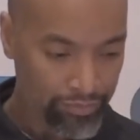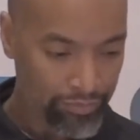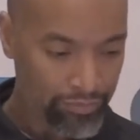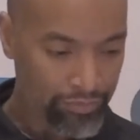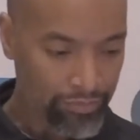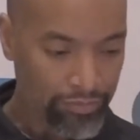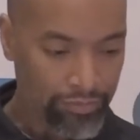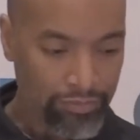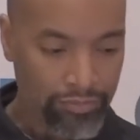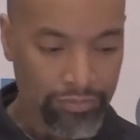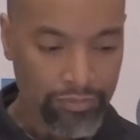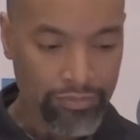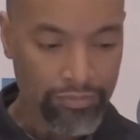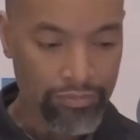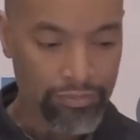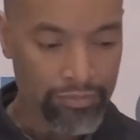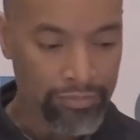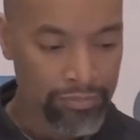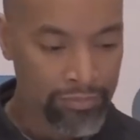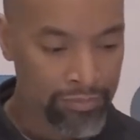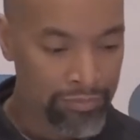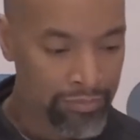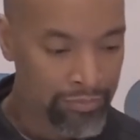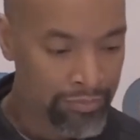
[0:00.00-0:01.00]

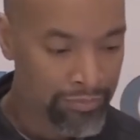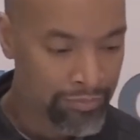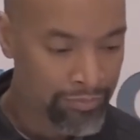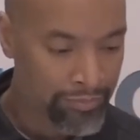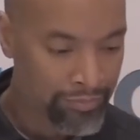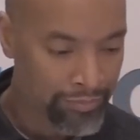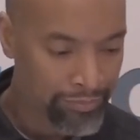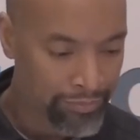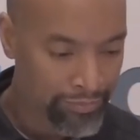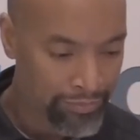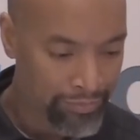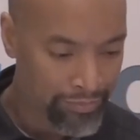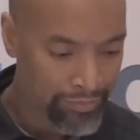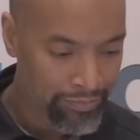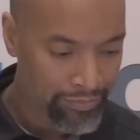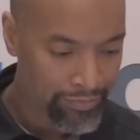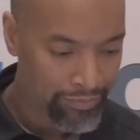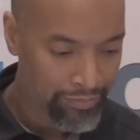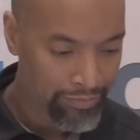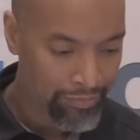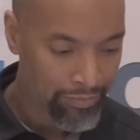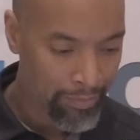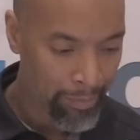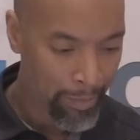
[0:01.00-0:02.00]

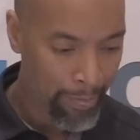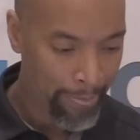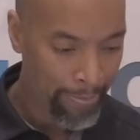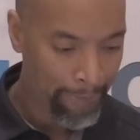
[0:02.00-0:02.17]
[no speech]